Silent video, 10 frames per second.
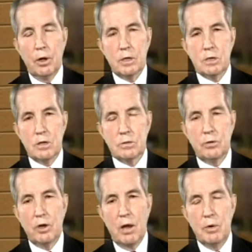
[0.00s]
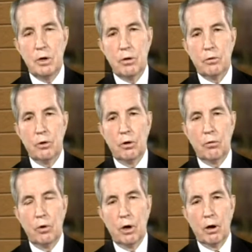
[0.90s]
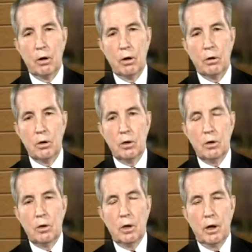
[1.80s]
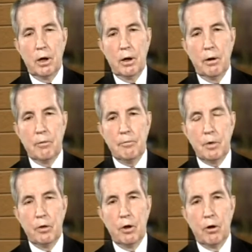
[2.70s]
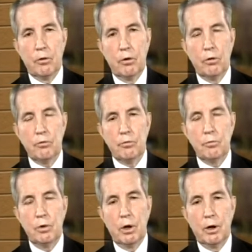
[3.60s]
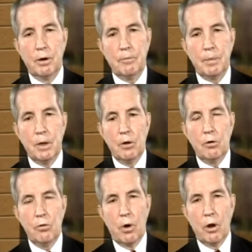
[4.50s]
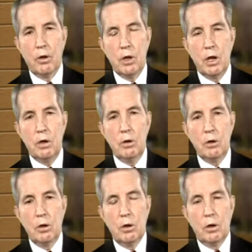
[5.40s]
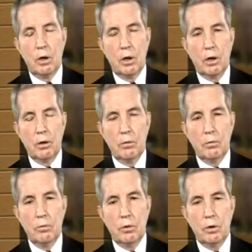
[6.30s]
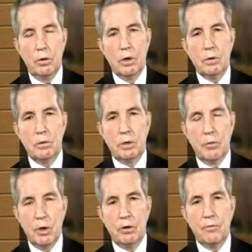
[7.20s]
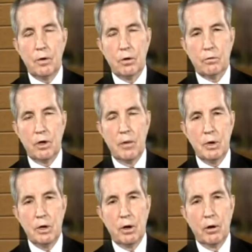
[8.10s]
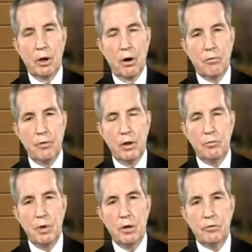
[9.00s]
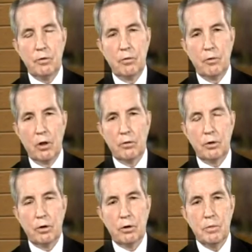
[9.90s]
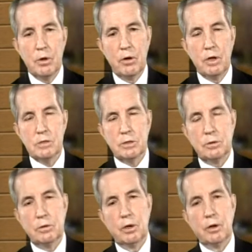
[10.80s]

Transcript: It's also a time of year, though, where there are those who are in need. It can be a difficult time of year, and our faith-based and volunteer communities in